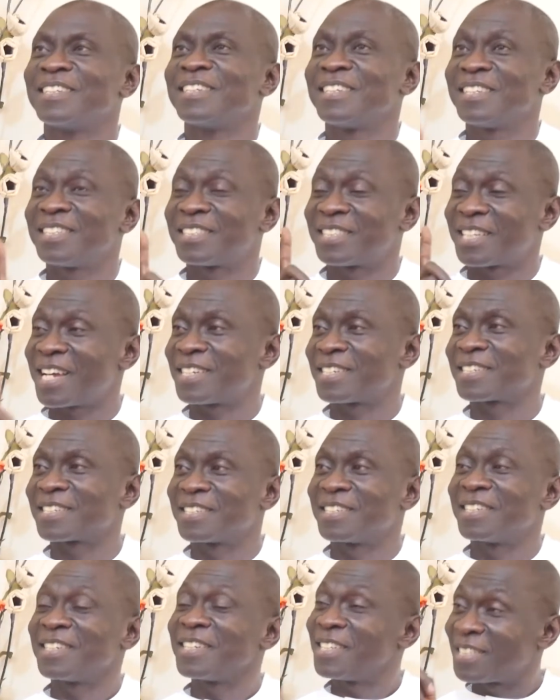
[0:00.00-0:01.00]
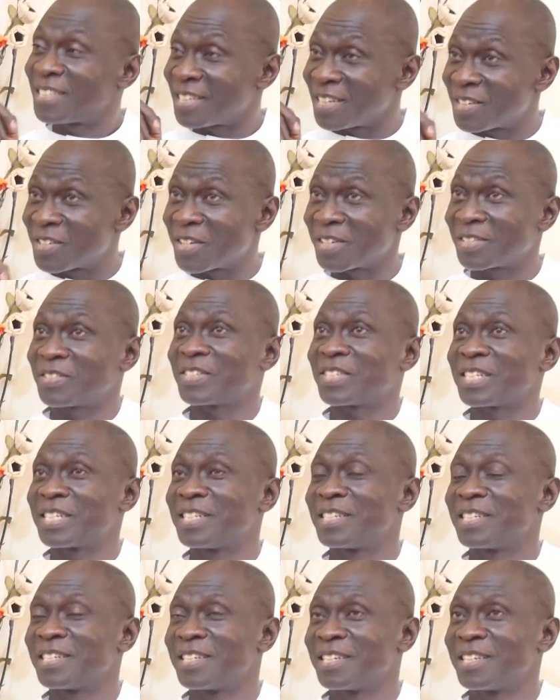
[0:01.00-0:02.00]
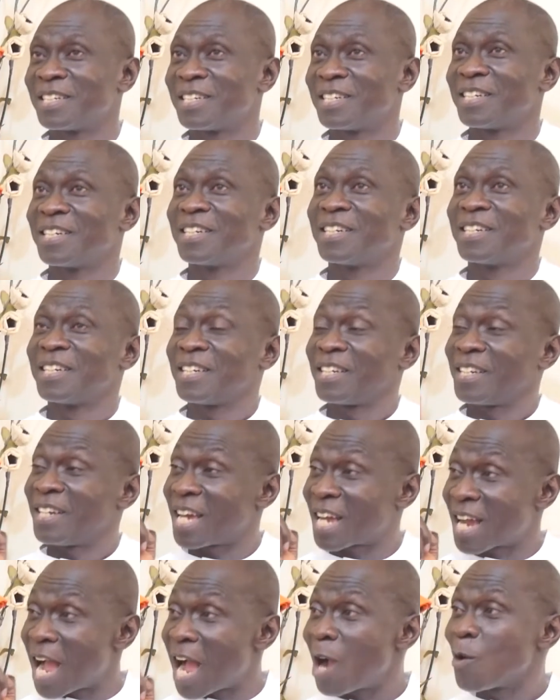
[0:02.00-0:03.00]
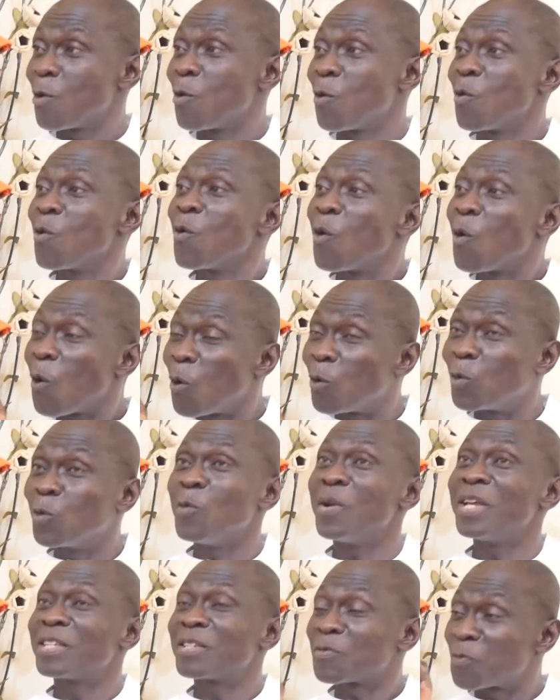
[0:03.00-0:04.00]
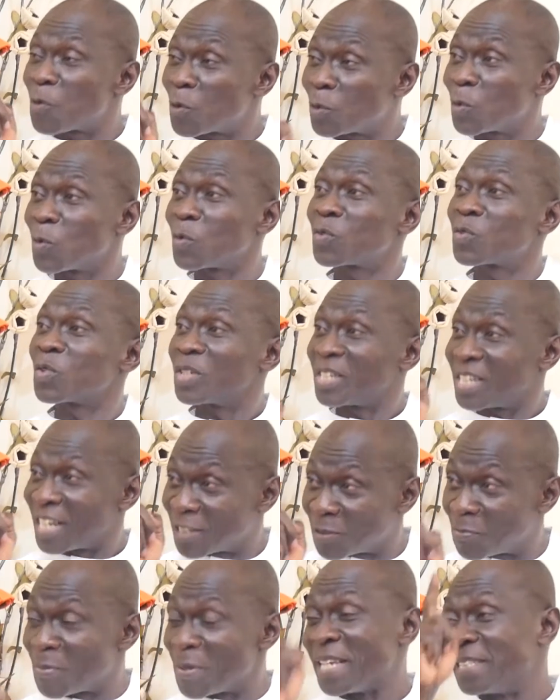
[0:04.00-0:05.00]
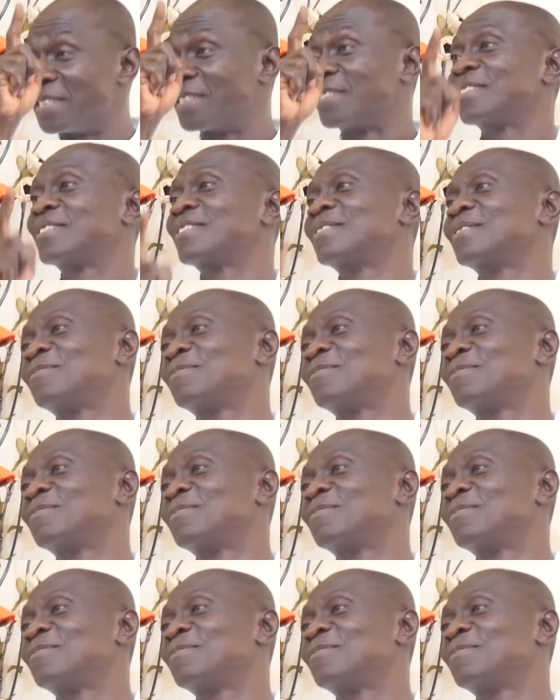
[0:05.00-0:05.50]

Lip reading: He said, in this industry, the cargo always follows the space.